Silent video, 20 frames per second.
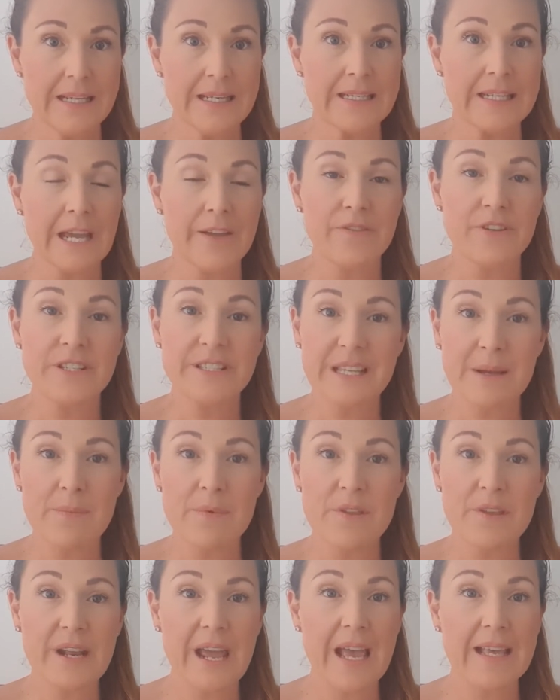Now, if you're
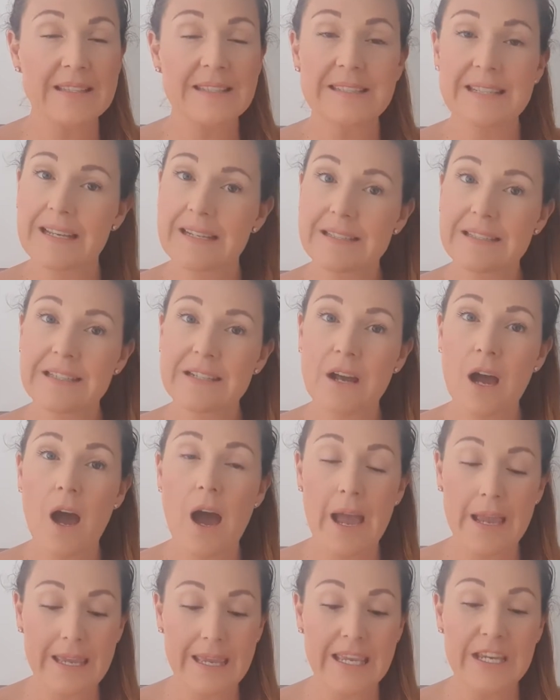someone that has a tendency to
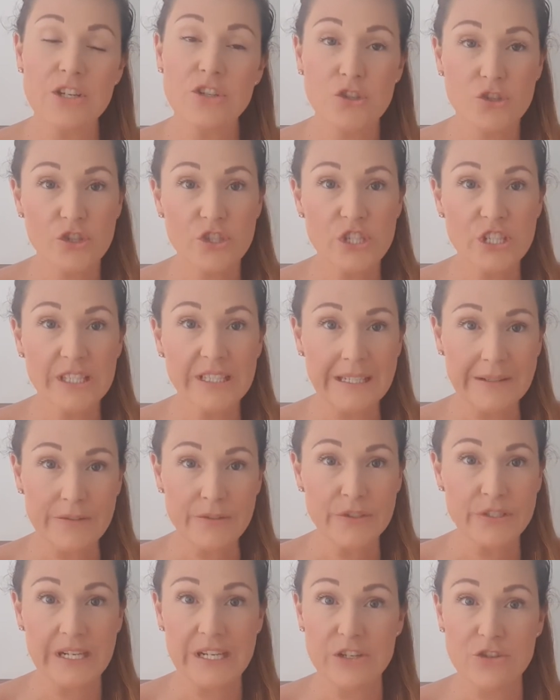high estrogen
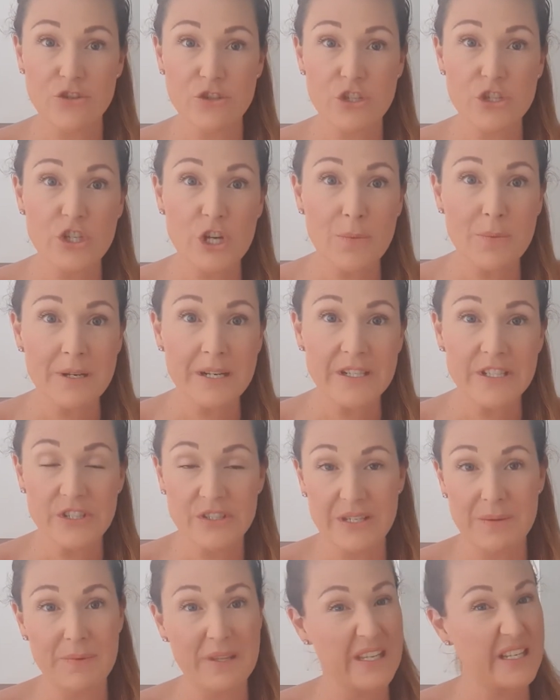levels and estrogen dominance, you're
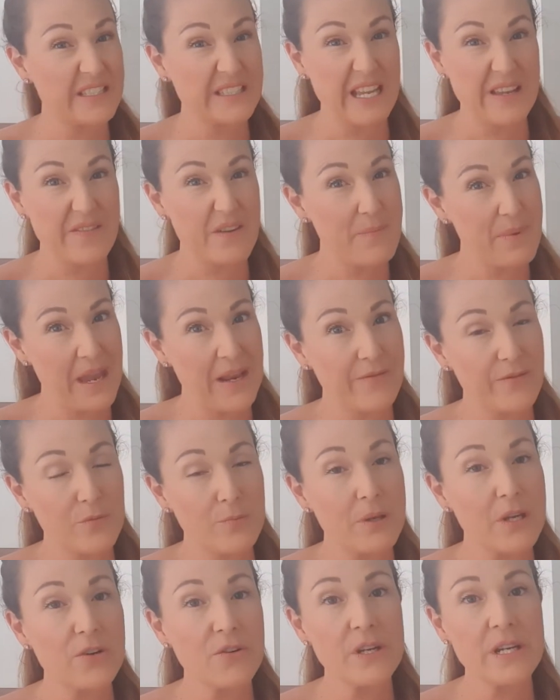someone that gets heavy painful
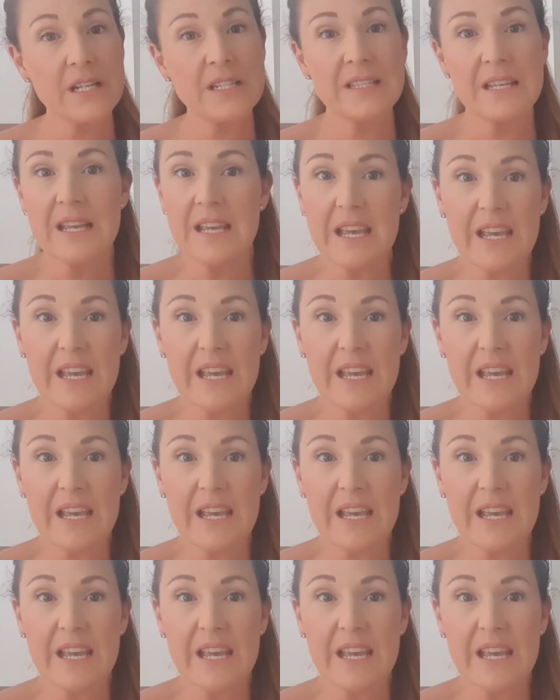periods,